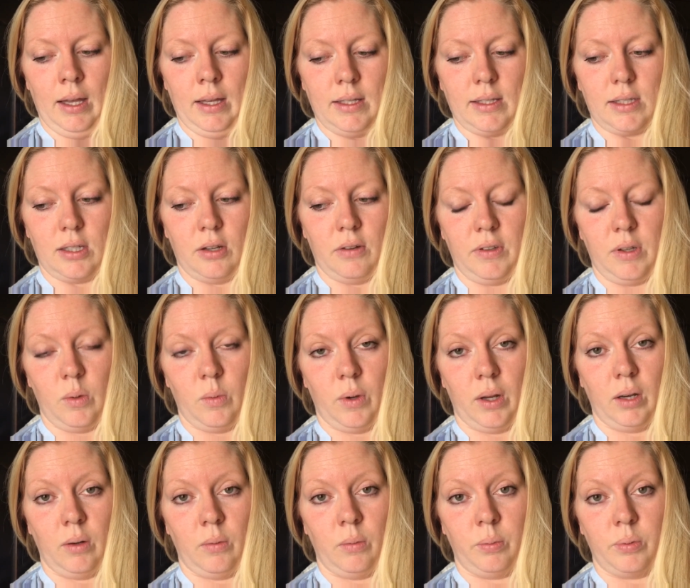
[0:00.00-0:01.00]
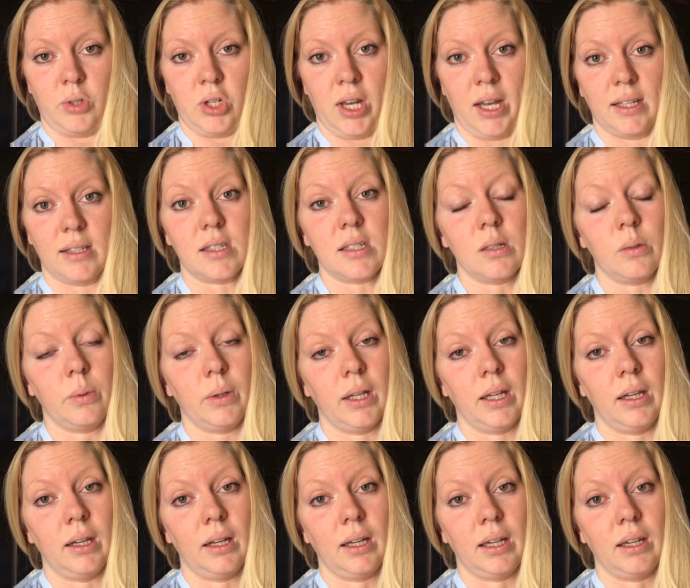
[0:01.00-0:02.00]
So if you want a chance to
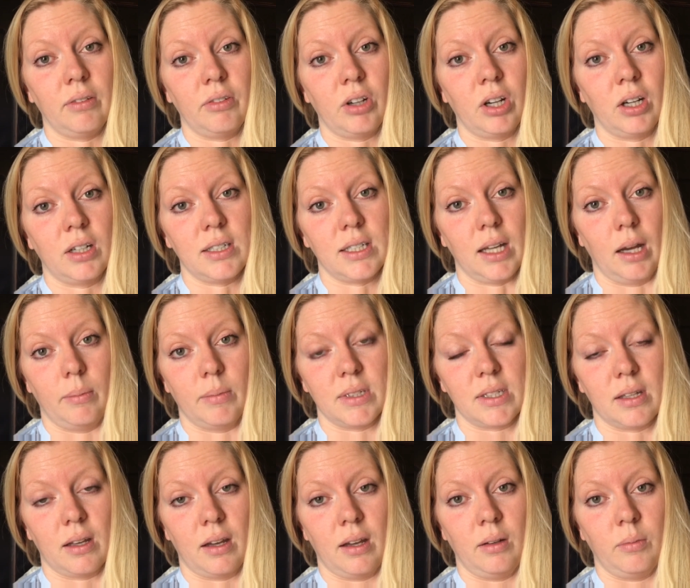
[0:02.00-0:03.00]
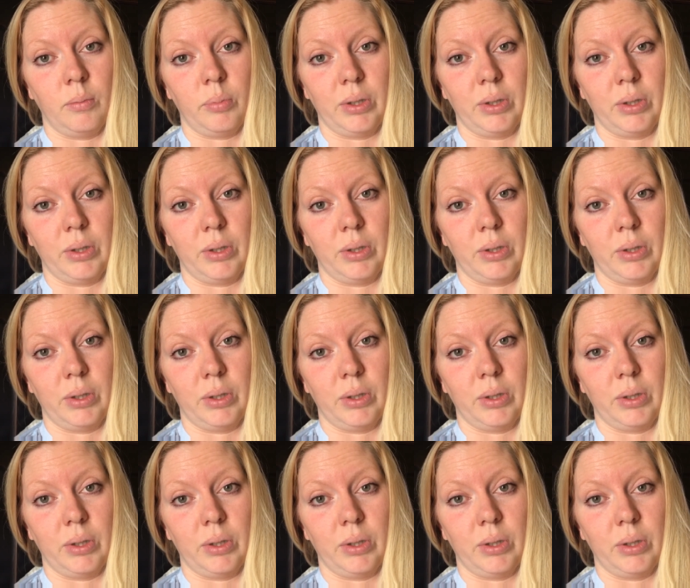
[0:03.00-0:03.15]
win a gift card to Amazon,